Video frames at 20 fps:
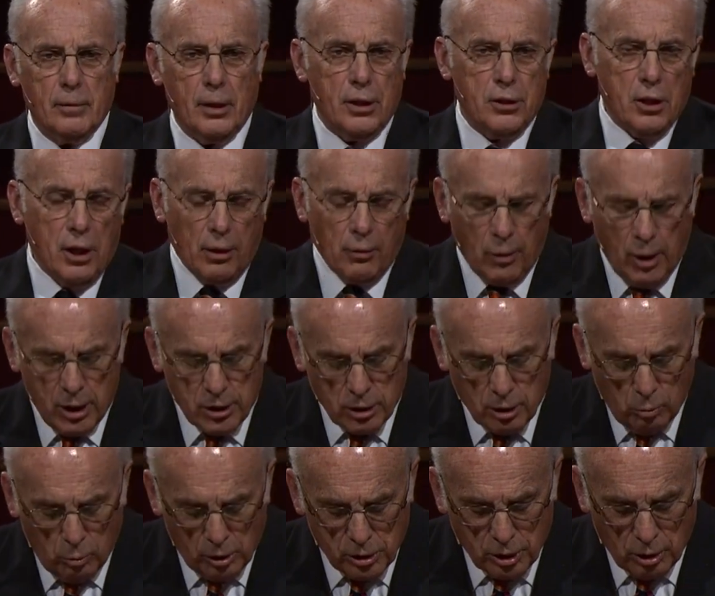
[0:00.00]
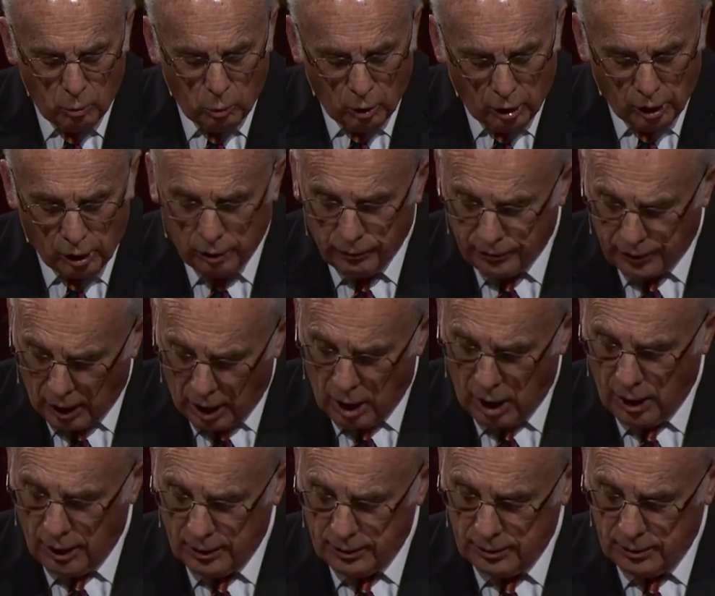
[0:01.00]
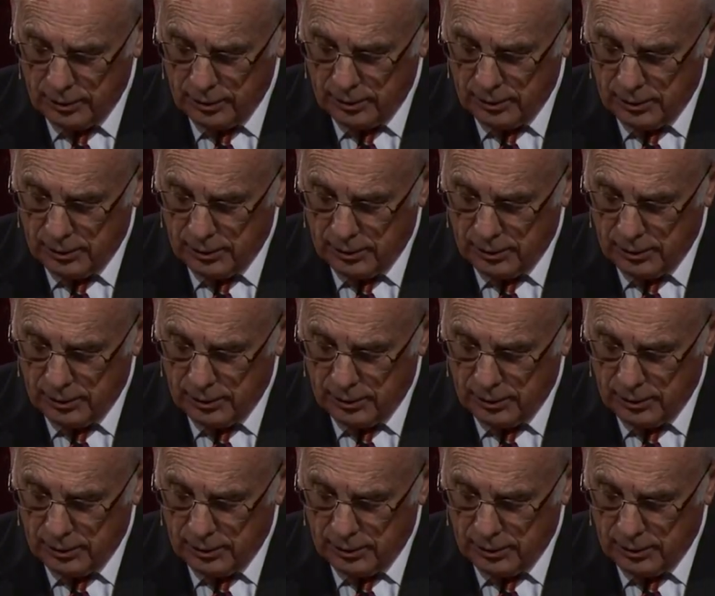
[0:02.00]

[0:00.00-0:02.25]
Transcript: Regeneration was a work of God.